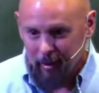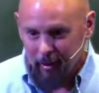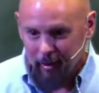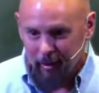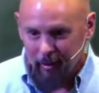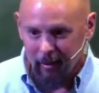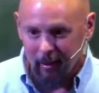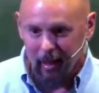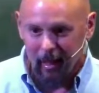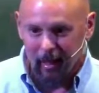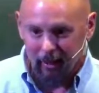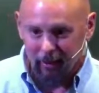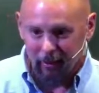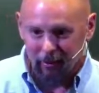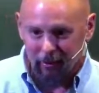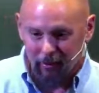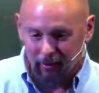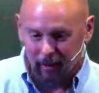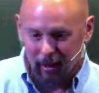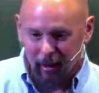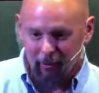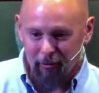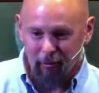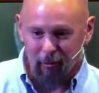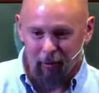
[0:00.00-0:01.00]
that is
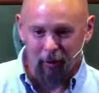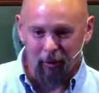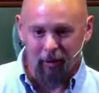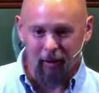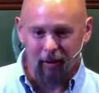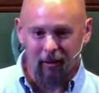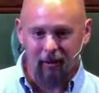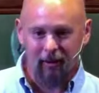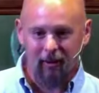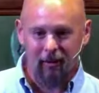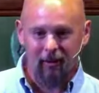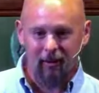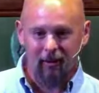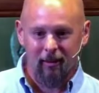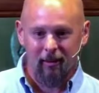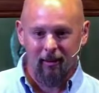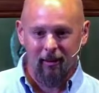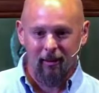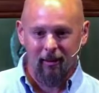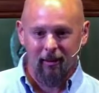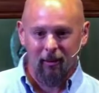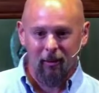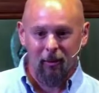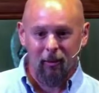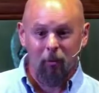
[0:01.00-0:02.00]
suffering.
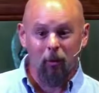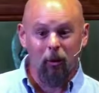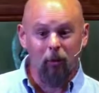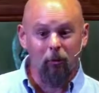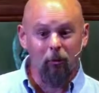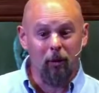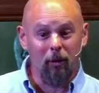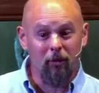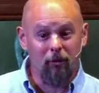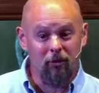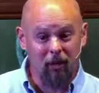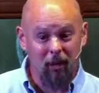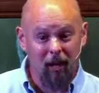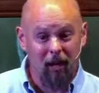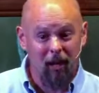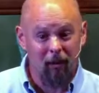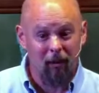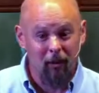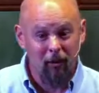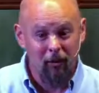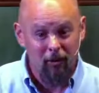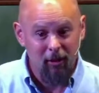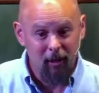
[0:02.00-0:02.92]
When we cherish